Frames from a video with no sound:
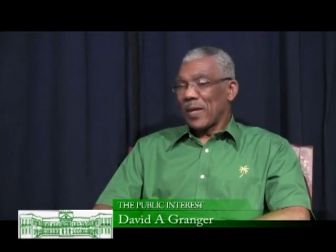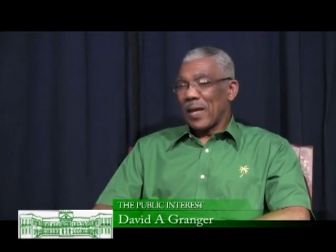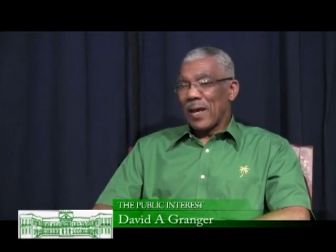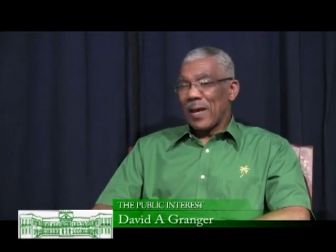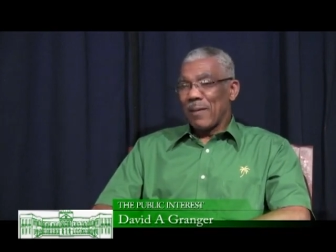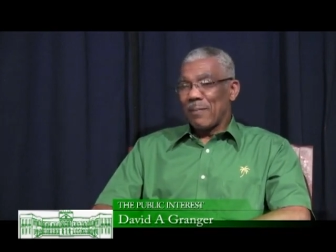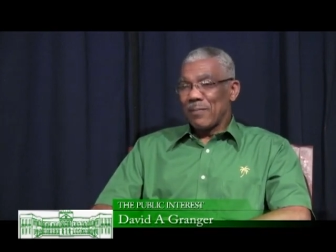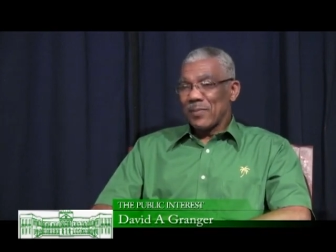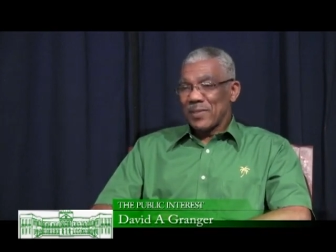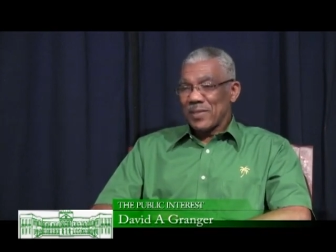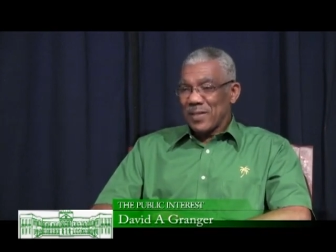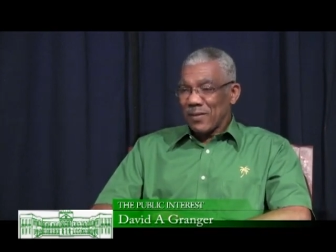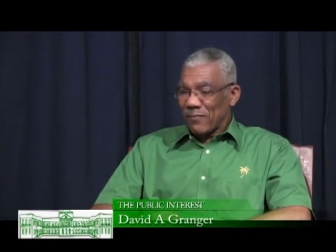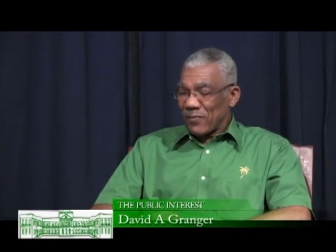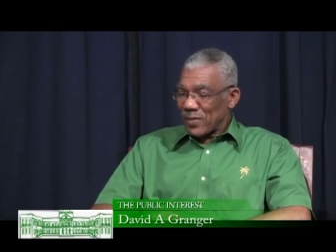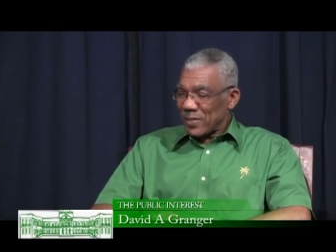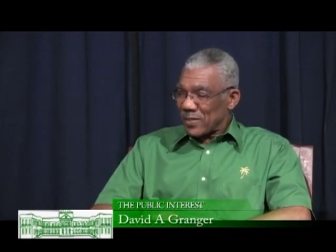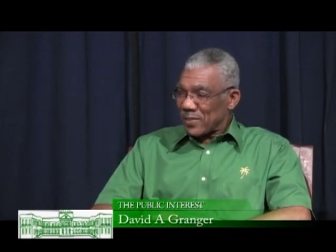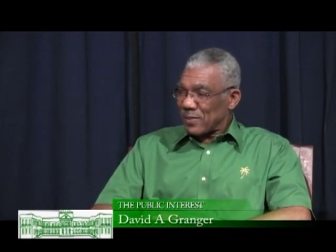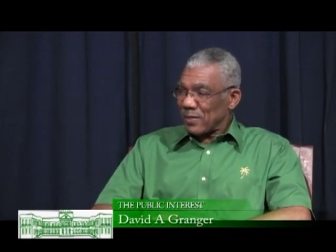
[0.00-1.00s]
um,
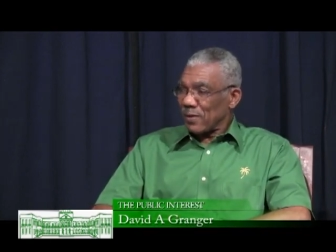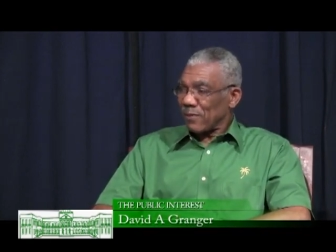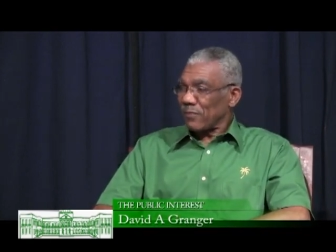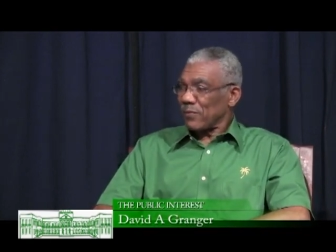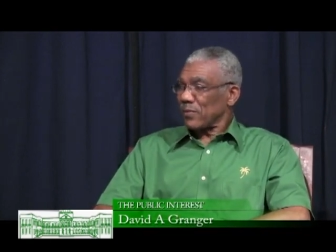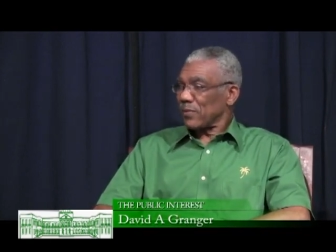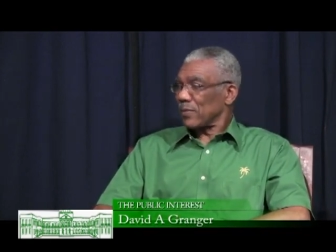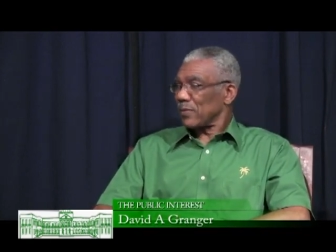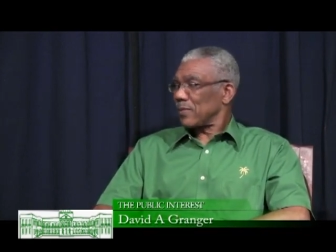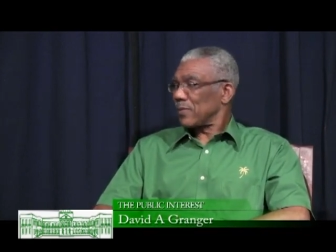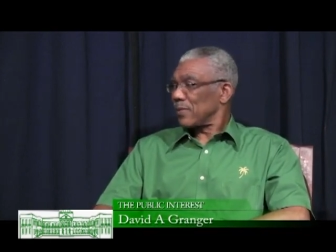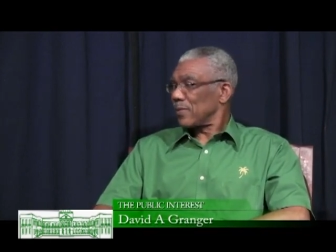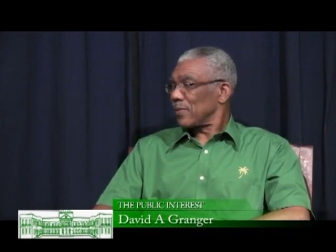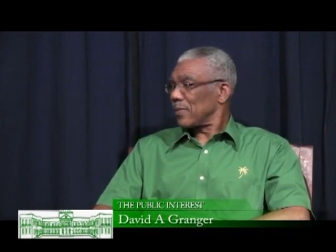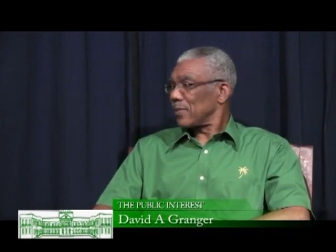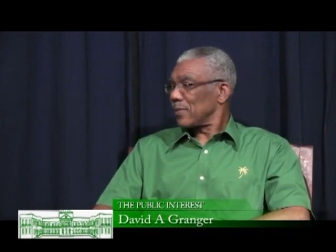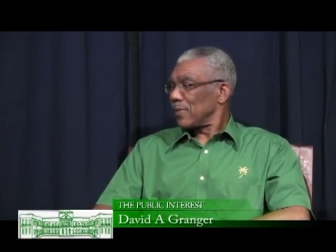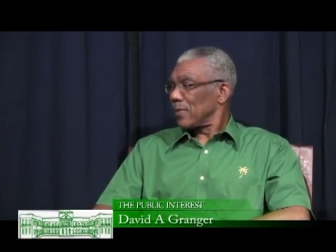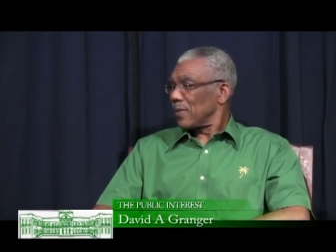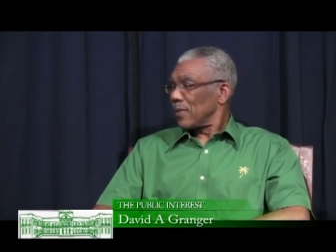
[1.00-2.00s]
civil
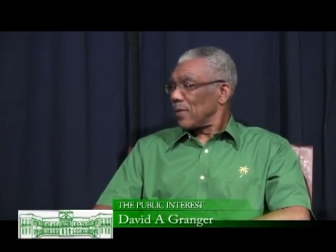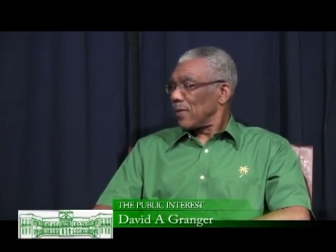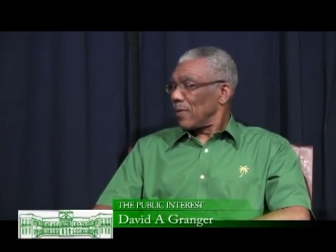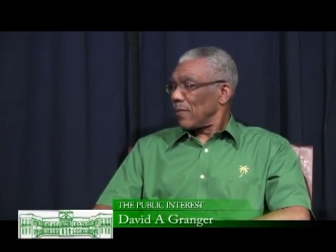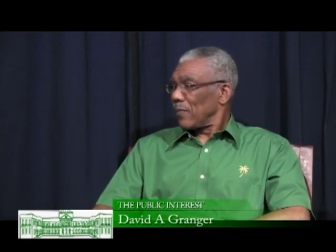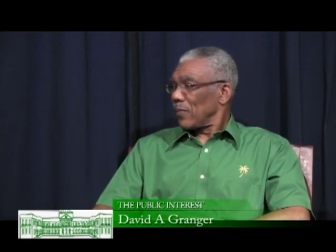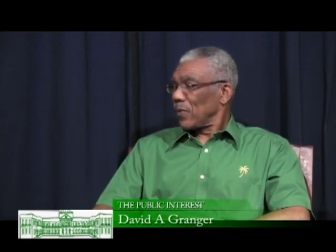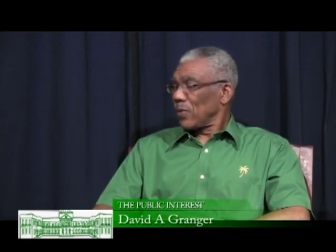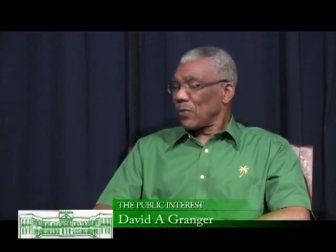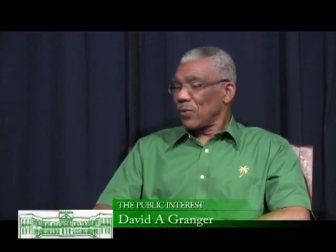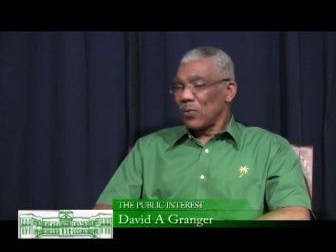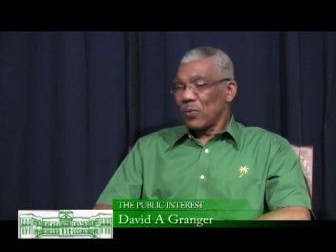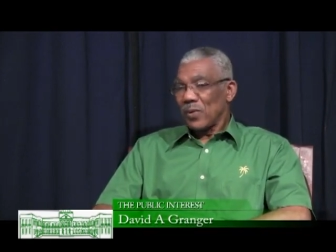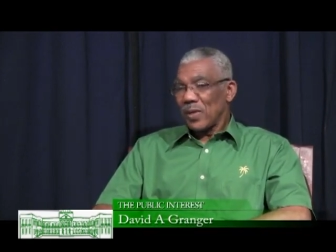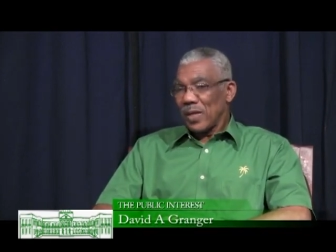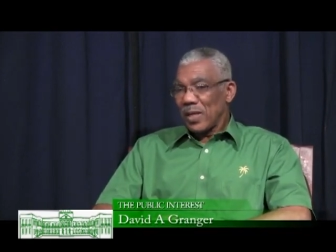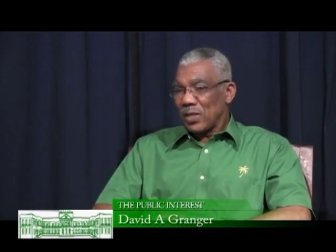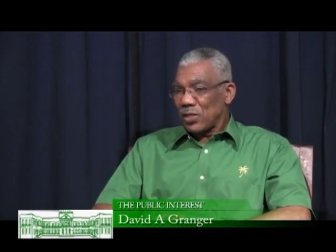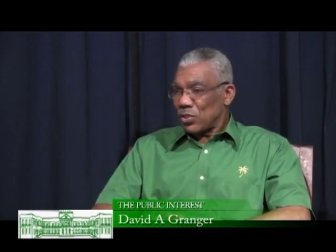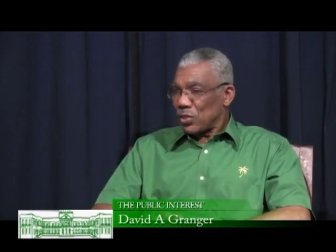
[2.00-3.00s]
servants, you know,
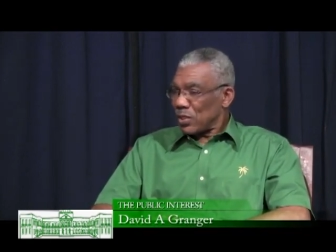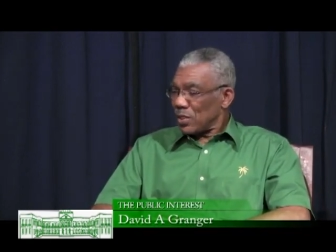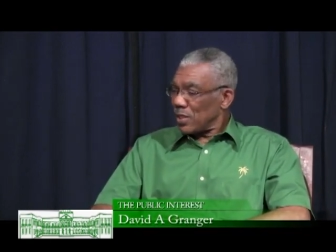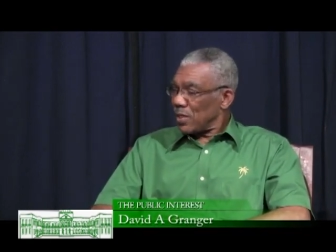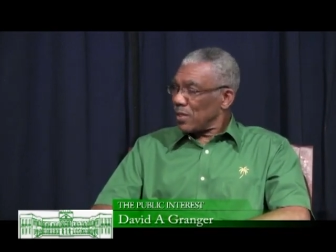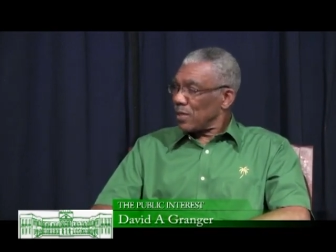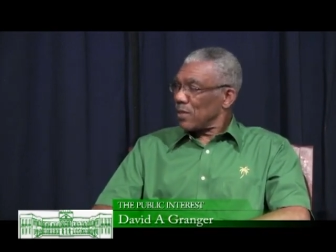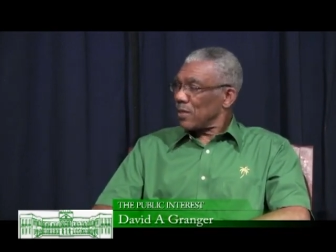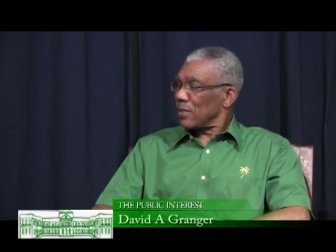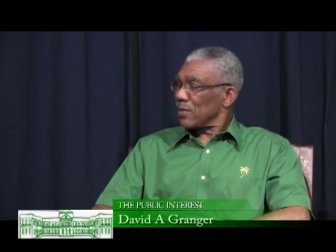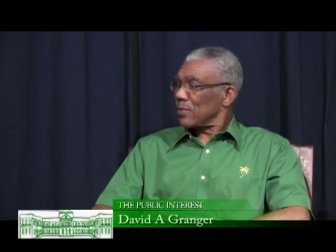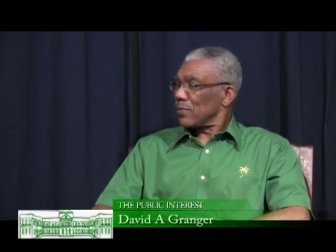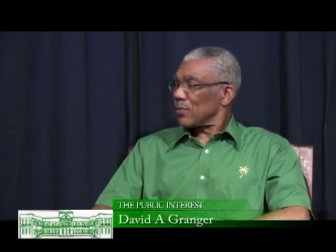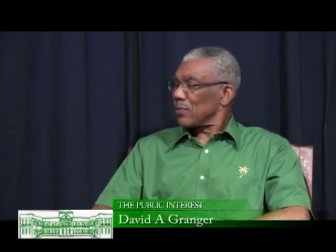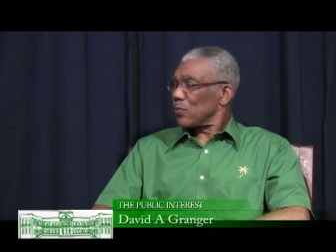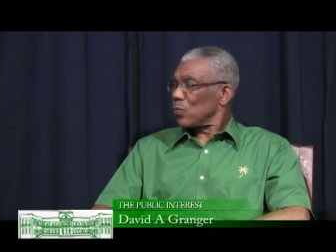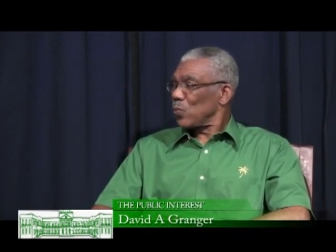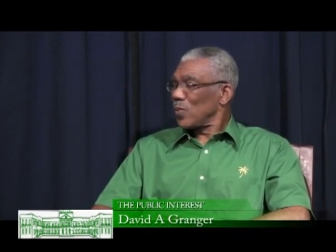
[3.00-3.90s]
engineers.